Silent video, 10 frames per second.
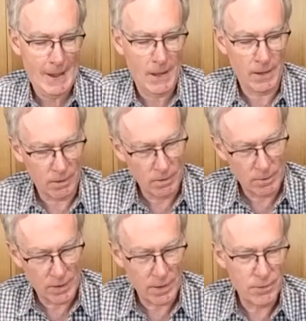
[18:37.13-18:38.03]

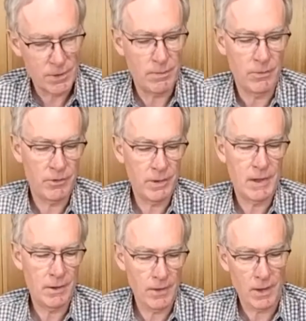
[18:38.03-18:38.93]
including Andrew Thomas. But
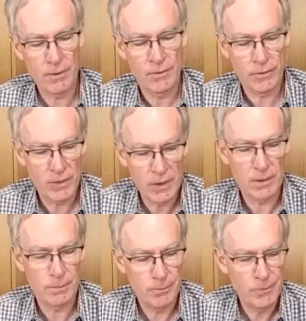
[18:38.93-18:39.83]
now he owns the
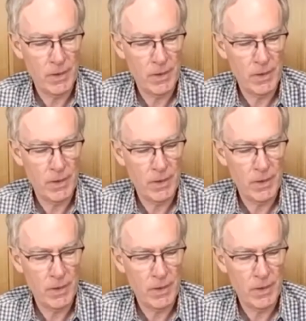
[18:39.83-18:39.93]
vineyard.